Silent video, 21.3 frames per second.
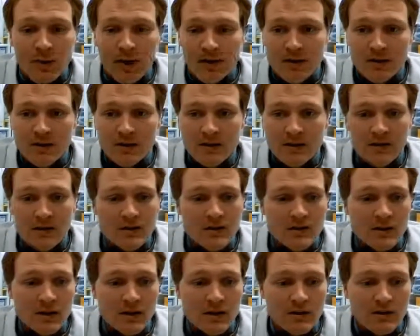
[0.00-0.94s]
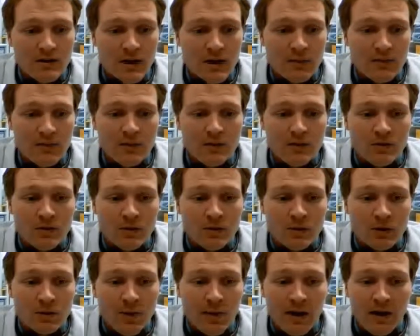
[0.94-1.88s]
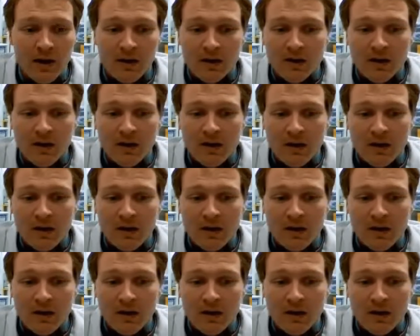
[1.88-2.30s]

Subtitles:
basics to set us up to talk about